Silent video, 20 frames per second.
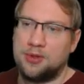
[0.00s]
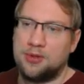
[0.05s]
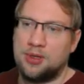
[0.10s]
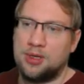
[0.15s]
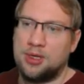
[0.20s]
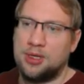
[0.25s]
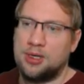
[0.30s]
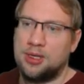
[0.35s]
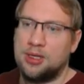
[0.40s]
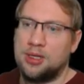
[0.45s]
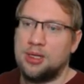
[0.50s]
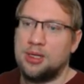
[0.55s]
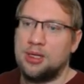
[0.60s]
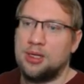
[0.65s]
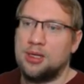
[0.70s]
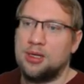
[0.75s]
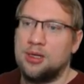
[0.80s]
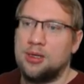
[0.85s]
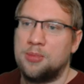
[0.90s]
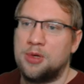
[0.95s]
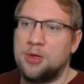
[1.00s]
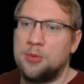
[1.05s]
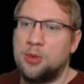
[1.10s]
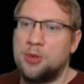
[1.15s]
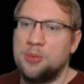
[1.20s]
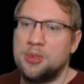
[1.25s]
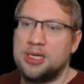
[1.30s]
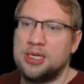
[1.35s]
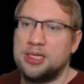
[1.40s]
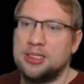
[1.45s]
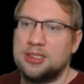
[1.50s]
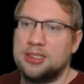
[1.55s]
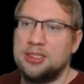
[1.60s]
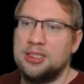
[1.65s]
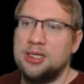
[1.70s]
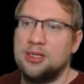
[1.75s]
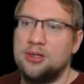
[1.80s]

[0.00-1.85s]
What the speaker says: right? But what we can see,